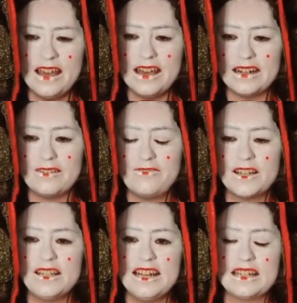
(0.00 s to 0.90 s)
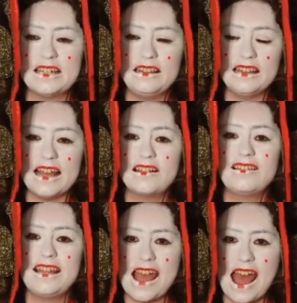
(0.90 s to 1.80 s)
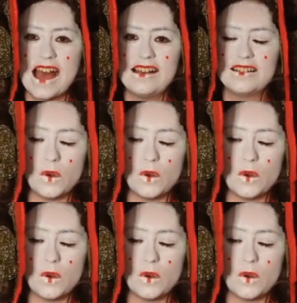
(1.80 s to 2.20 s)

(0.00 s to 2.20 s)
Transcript: and I feel like it likely has